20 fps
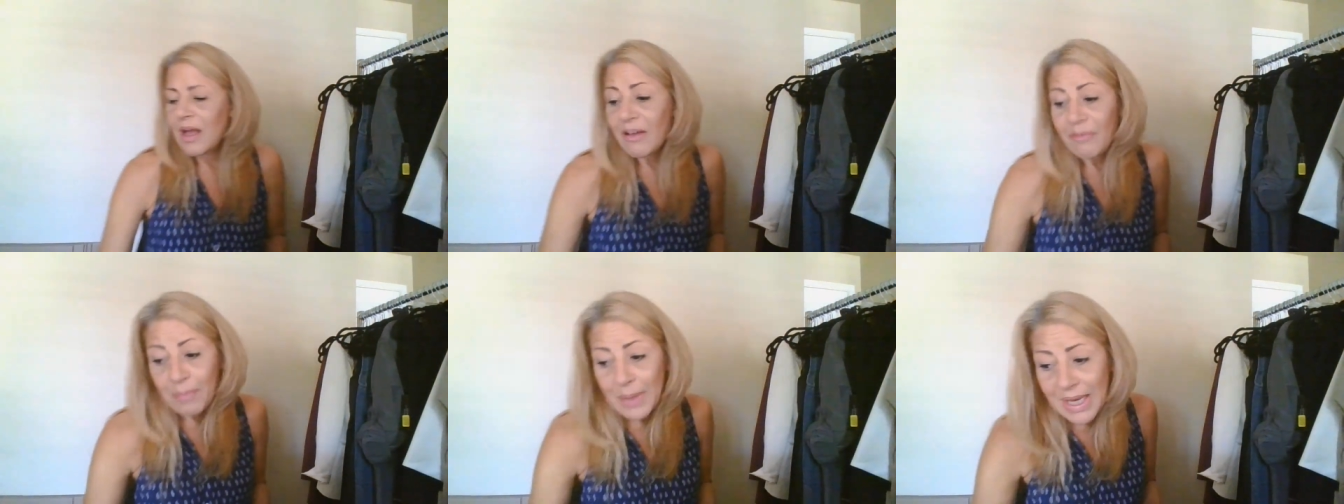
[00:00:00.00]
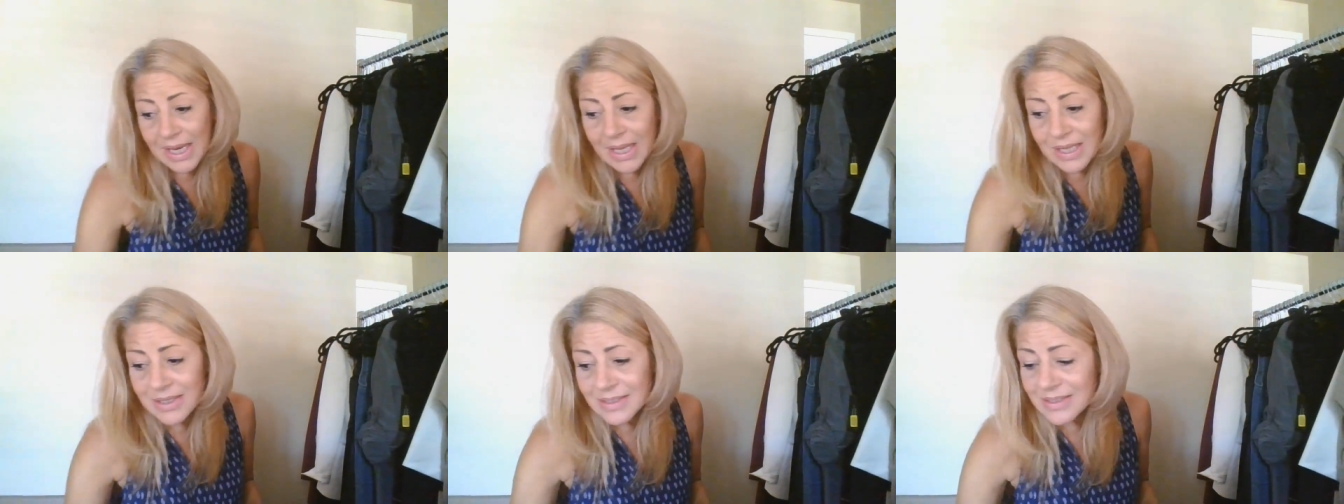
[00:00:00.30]
of
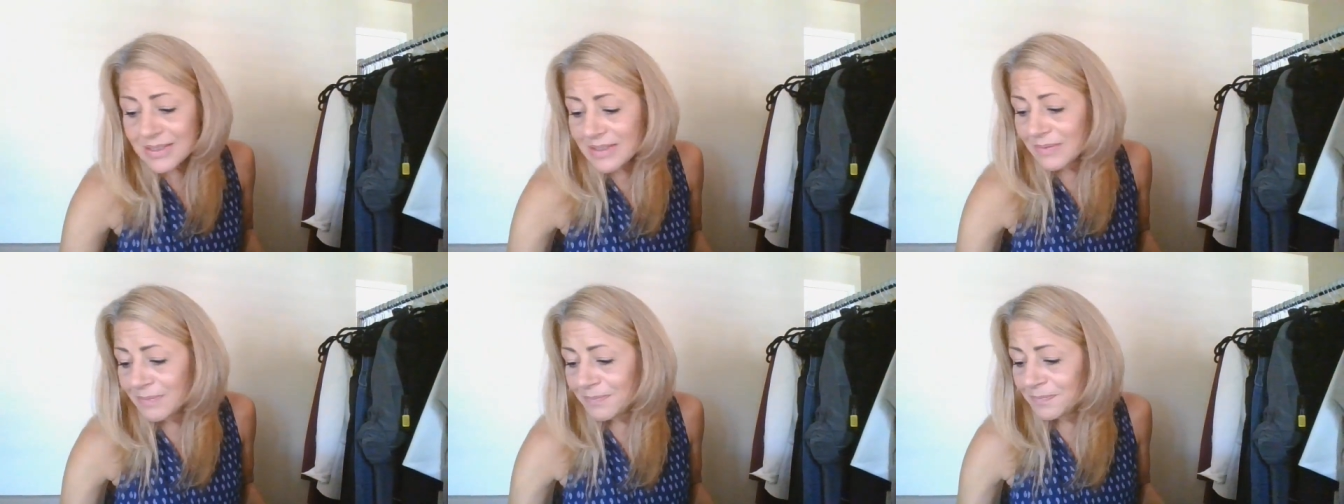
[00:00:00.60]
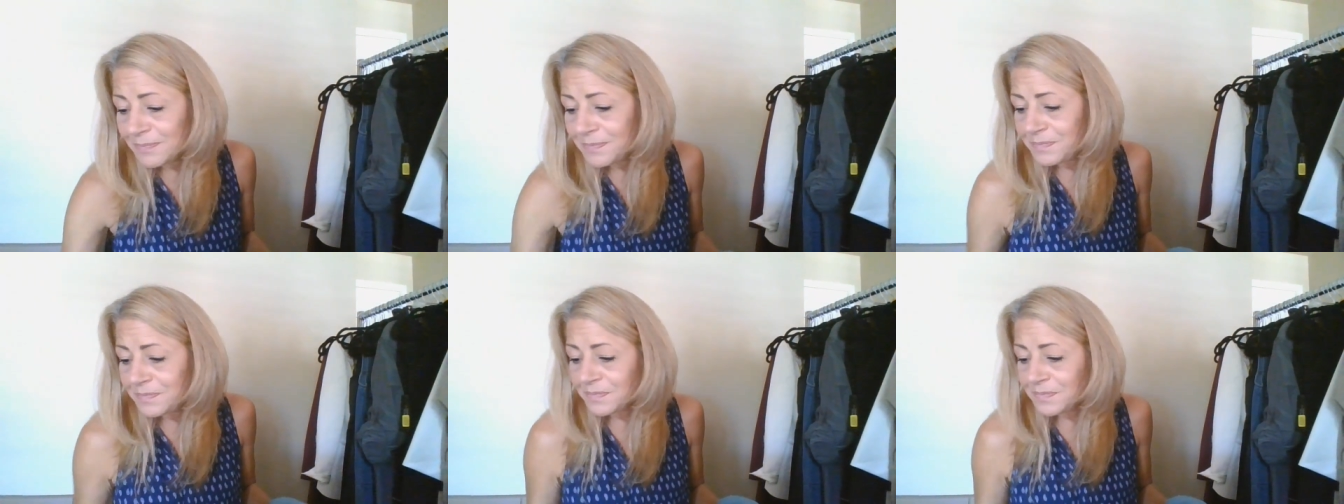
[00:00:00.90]
pants.
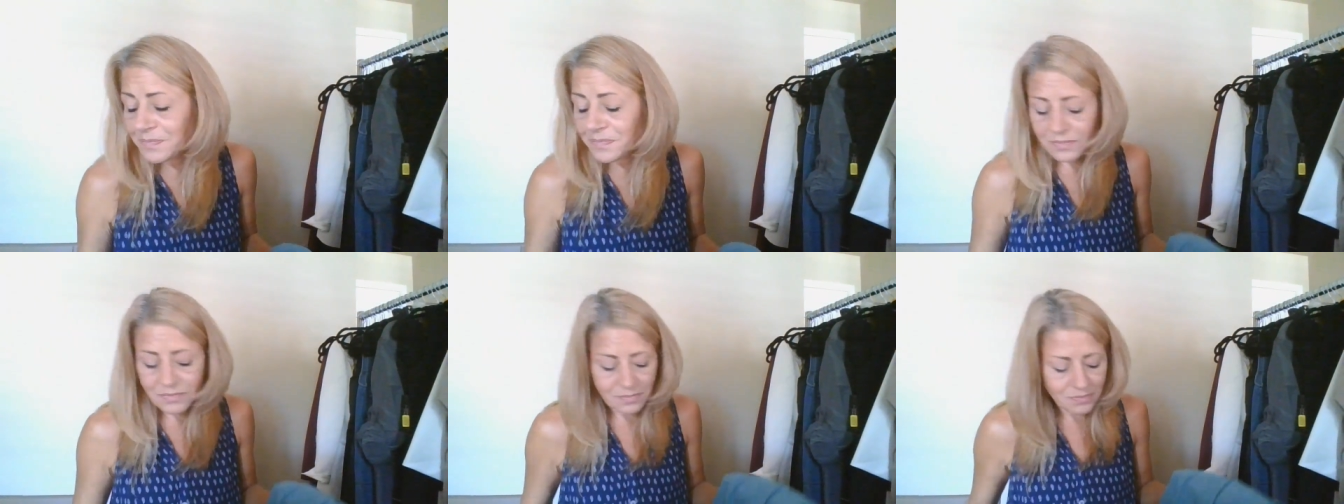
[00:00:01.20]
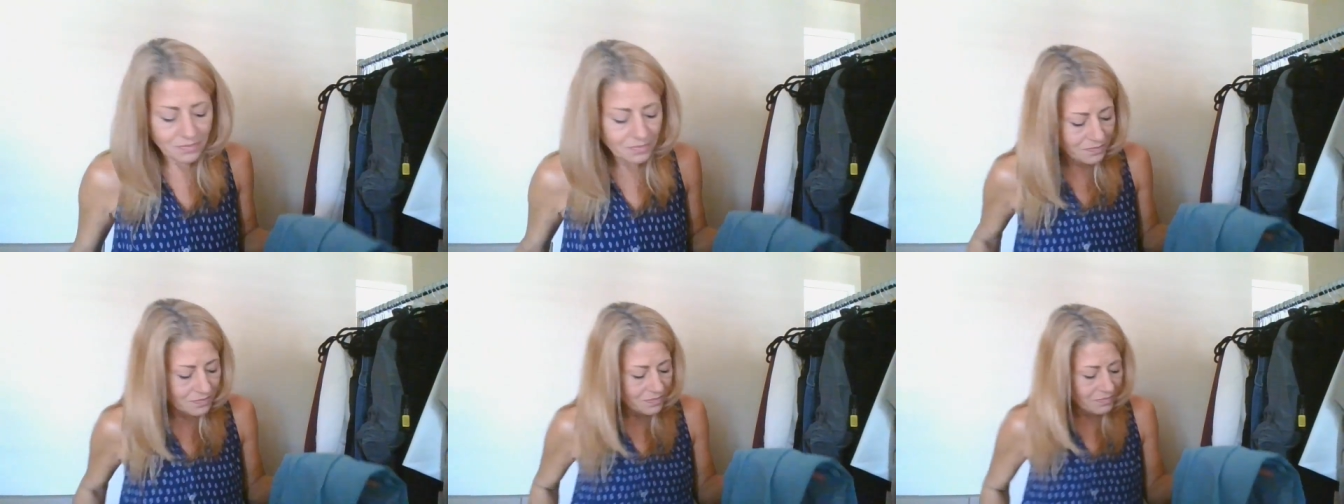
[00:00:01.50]

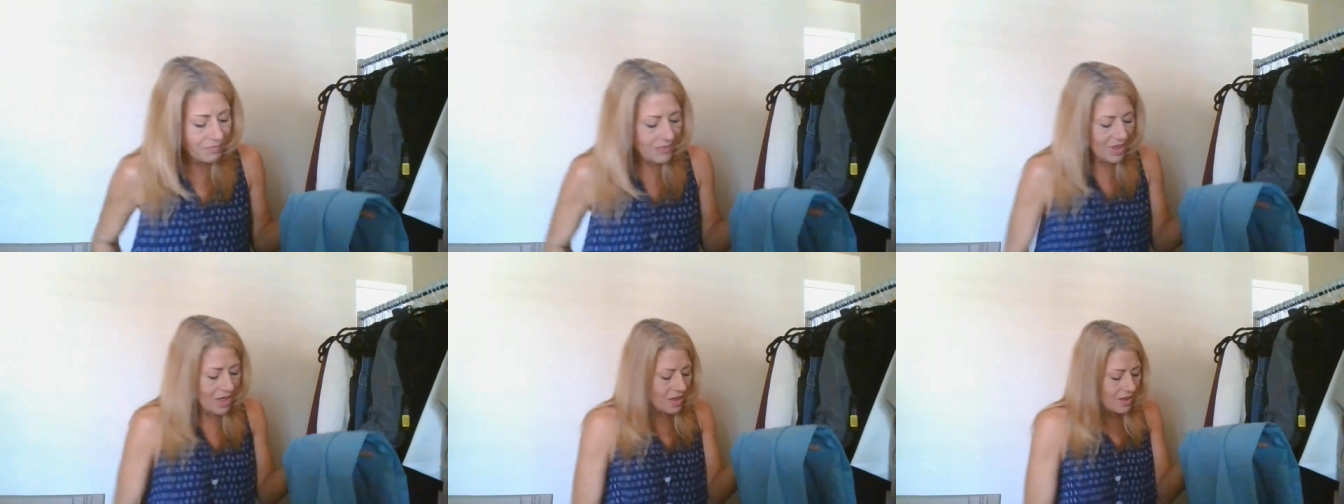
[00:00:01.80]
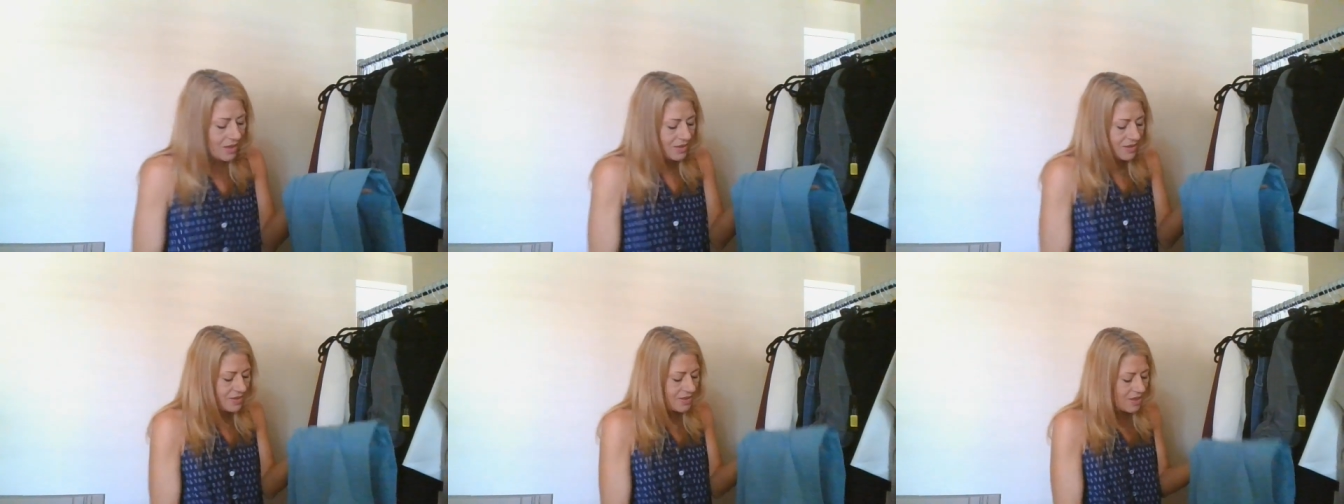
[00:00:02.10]

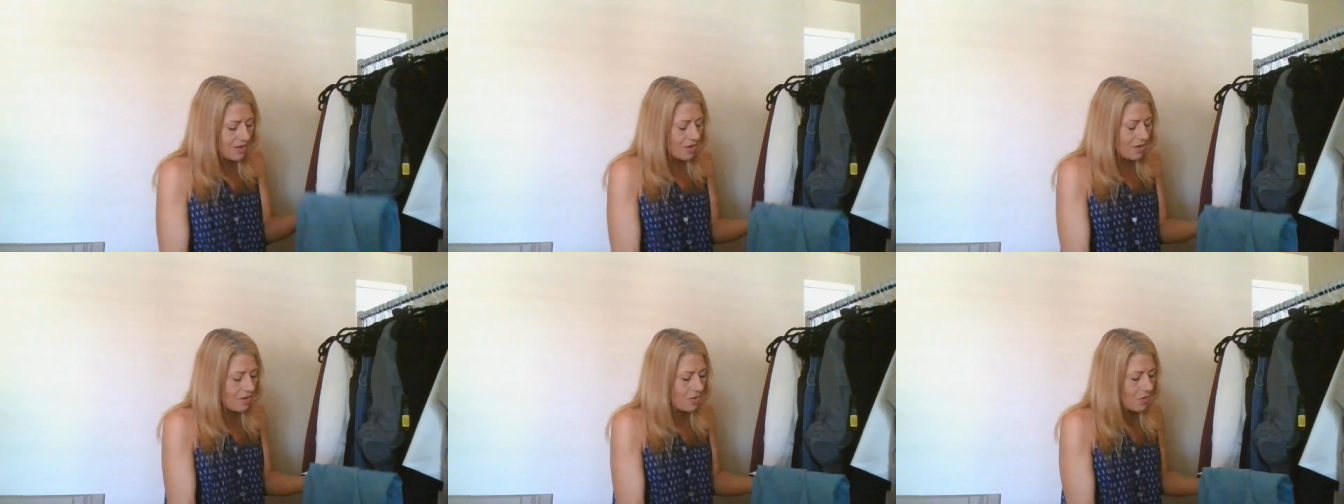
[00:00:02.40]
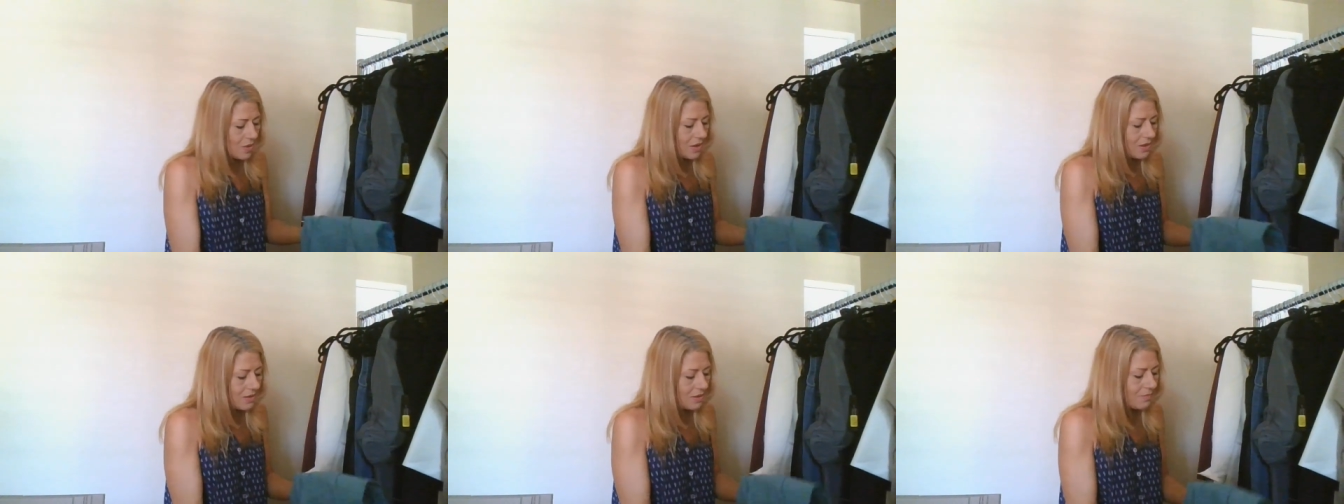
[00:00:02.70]

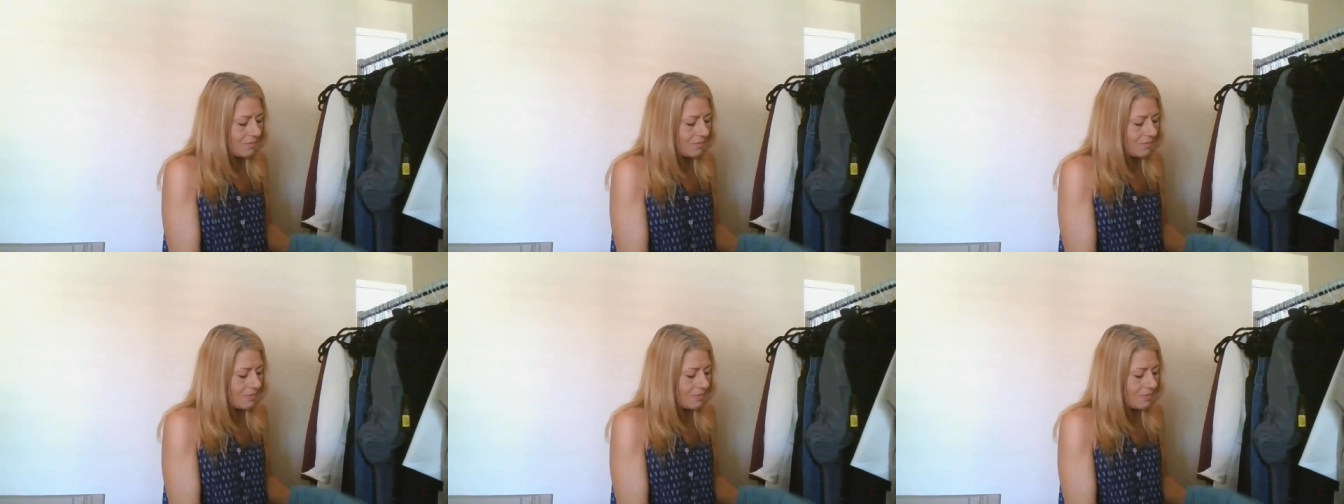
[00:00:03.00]
So